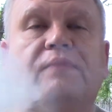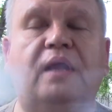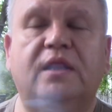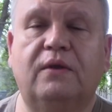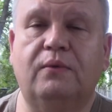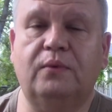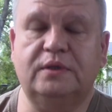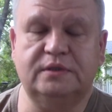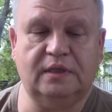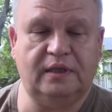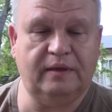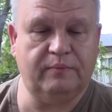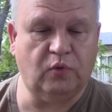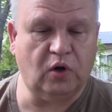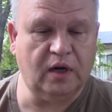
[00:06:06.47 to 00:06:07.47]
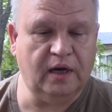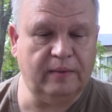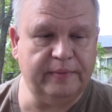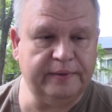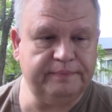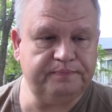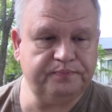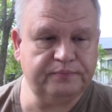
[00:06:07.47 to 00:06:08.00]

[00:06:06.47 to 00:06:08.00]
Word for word: They're once a lot more common.